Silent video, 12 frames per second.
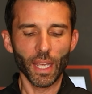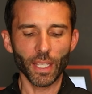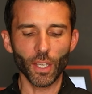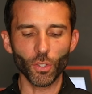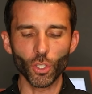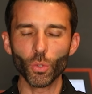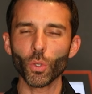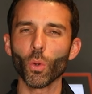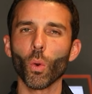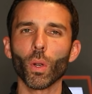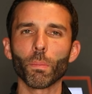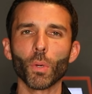
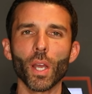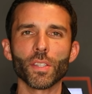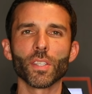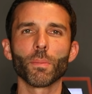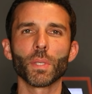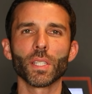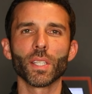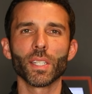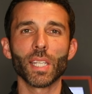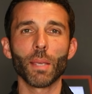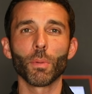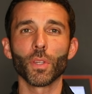UNEEKOR brought something to the
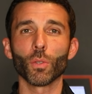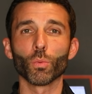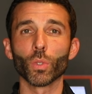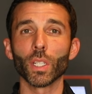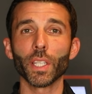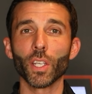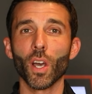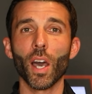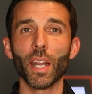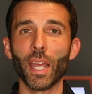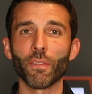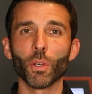table that really
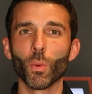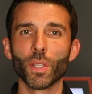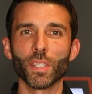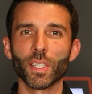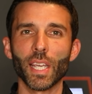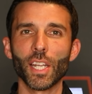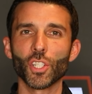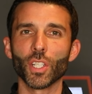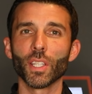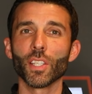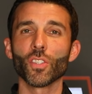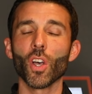caught everyone's
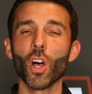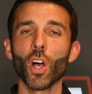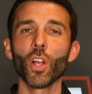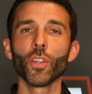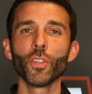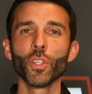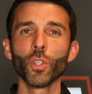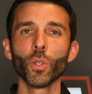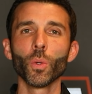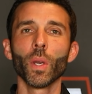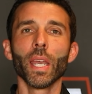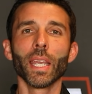attention. This
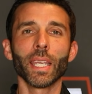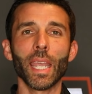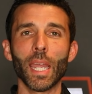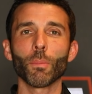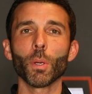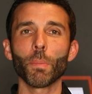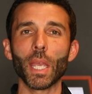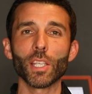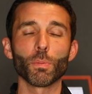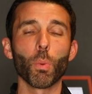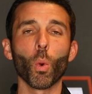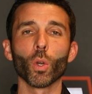all-new
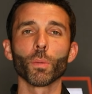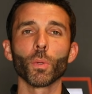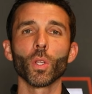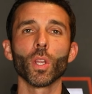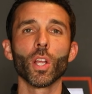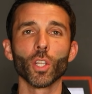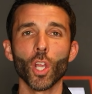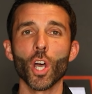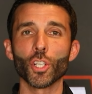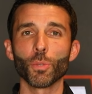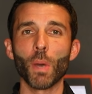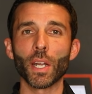camera-based portable
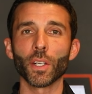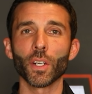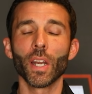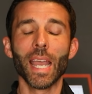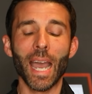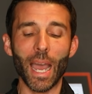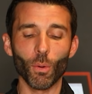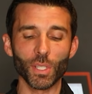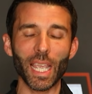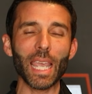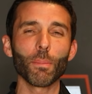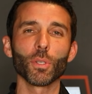launch monitor. I
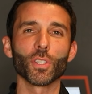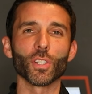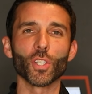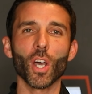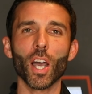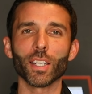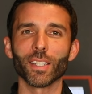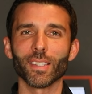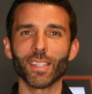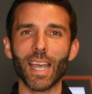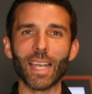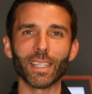was able to talk to
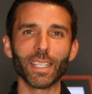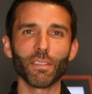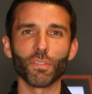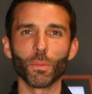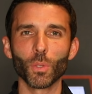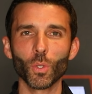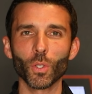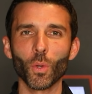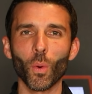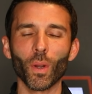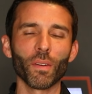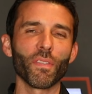Scott Lee from
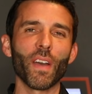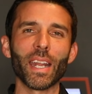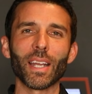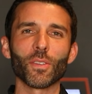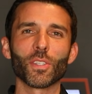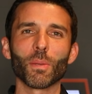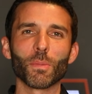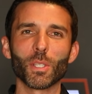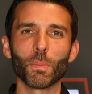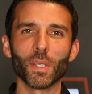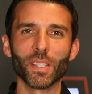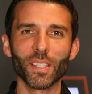UNEEKOR and find out some
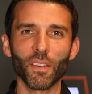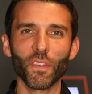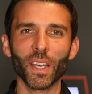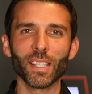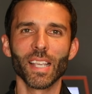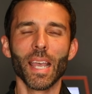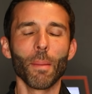specifics,